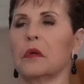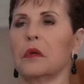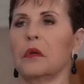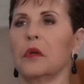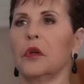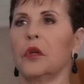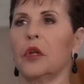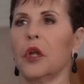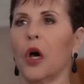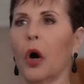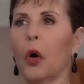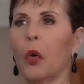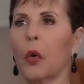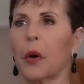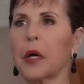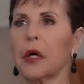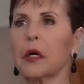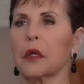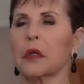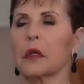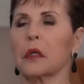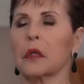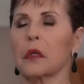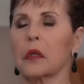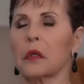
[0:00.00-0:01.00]

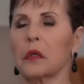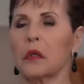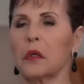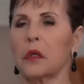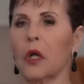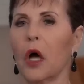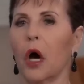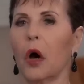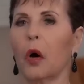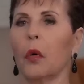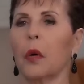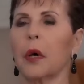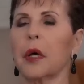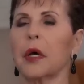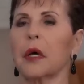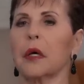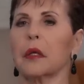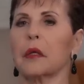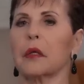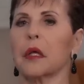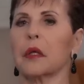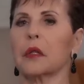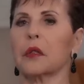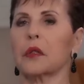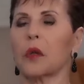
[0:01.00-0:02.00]
knowing
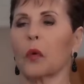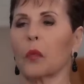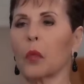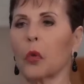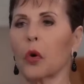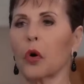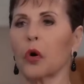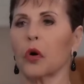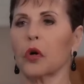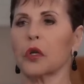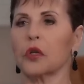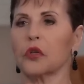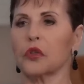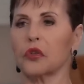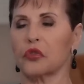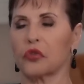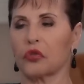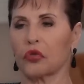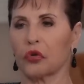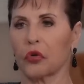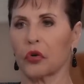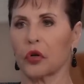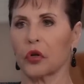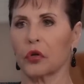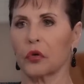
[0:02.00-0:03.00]
that the word is
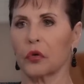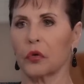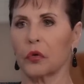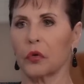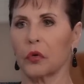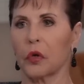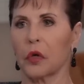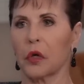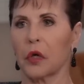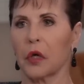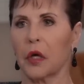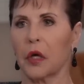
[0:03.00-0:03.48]
true.